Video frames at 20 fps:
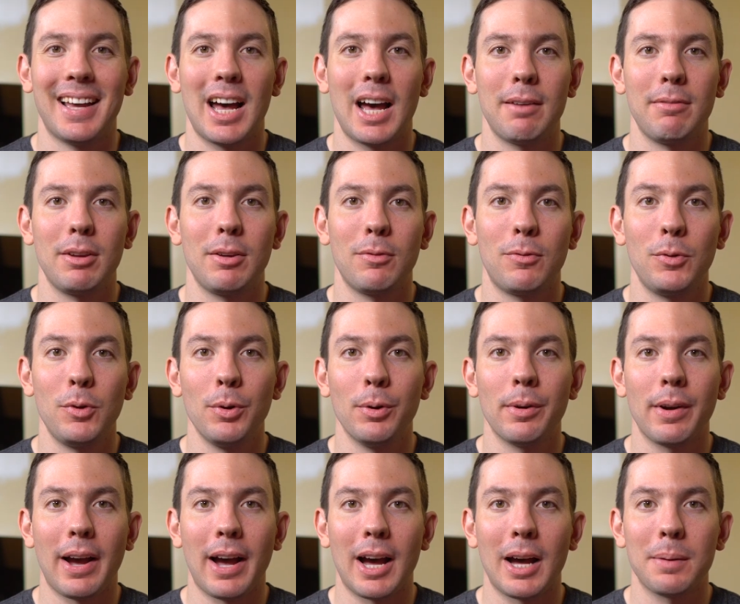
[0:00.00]
Having
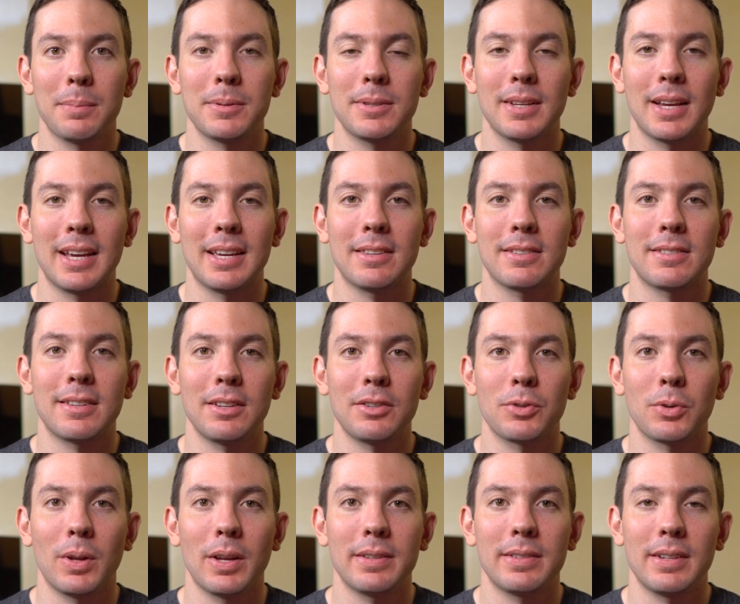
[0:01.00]
fewer apps and
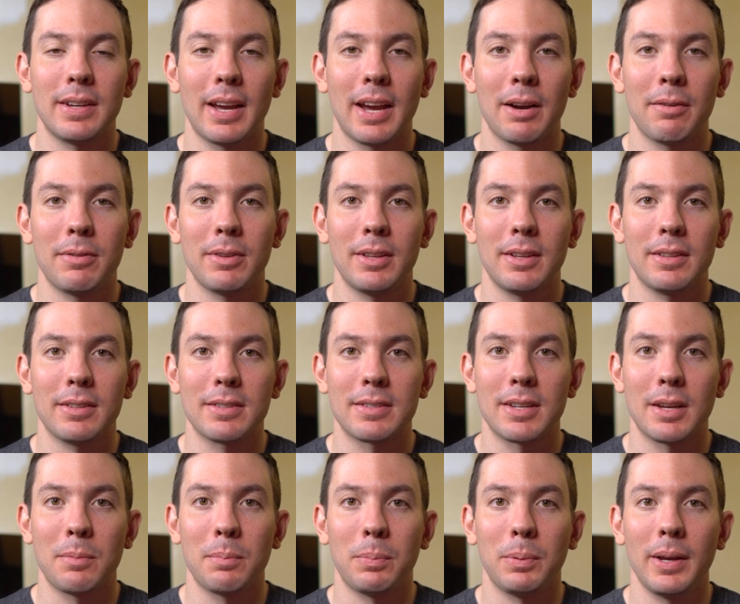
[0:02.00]
centralizing everything in the
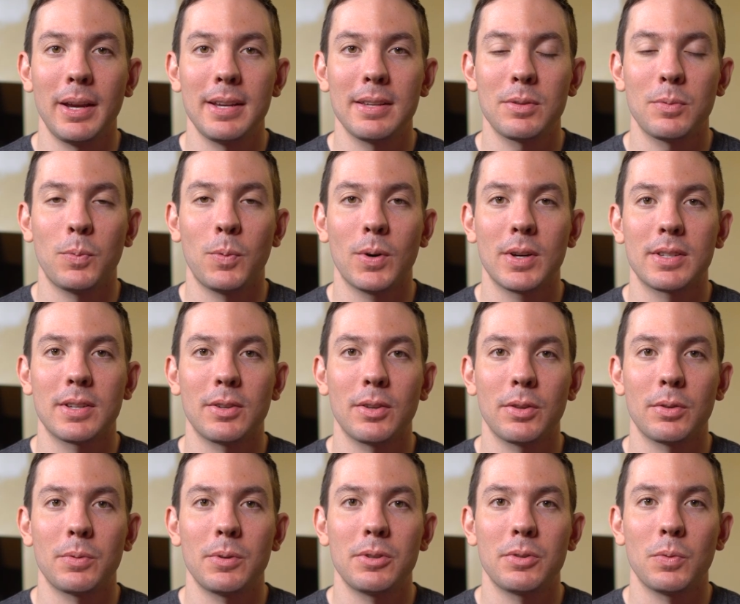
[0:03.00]
same place was
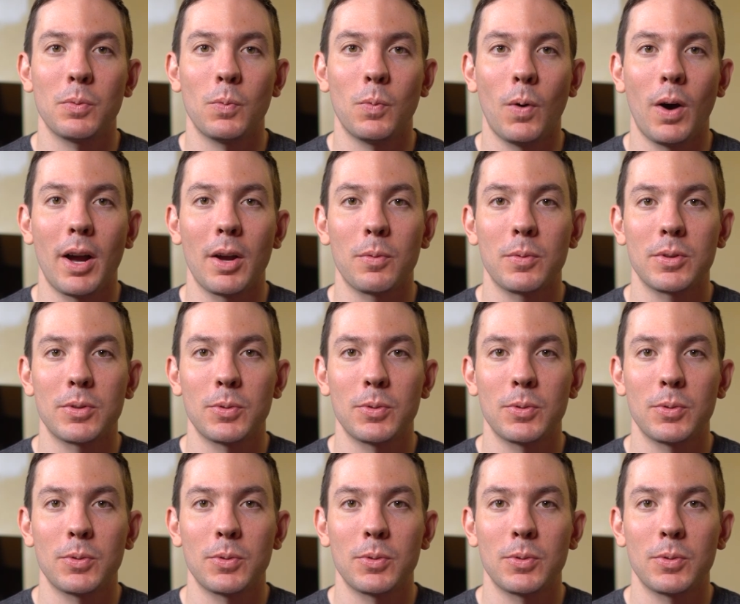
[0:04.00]
another reason why we